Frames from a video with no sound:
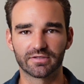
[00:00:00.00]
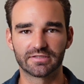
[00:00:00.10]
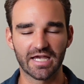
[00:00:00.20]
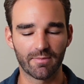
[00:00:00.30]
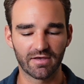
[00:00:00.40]

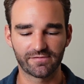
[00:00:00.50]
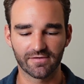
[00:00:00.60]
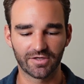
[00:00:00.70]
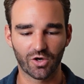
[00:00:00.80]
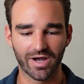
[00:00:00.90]
DM me if you have
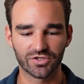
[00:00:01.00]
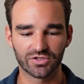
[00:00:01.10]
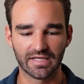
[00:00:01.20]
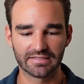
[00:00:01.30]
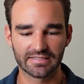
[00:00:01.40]
any
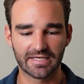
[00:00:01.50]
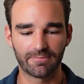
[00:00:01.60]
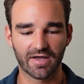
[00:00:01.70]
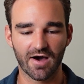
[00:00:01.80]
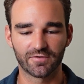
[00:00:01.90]
questions. Let's keep
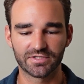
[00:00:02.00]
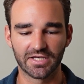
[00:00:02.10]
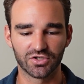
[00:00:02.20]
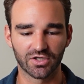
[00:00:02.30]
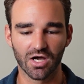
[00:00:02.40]
the
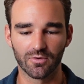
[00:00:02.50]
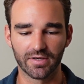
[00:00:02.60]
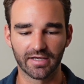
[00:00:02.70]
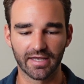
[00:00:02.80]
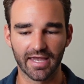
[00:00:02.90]
conversation
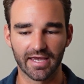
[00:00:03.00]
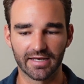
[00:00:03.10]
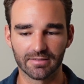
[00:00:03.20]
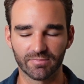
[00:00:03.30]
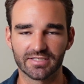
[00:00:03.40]
going,
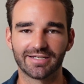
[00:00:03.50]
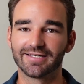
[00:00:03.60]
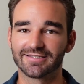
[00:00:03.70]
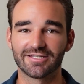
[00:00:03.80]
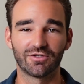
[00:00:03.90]
and I'm excited
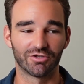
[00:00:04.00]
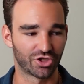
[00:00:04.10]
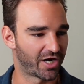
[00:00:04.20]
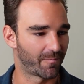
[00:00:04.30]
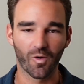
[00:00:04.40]
to continue to
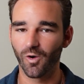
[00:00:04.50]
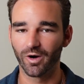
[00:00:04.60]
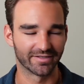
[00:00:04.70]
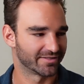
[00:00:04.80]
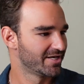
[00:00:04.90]
share more
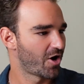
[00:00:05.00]
and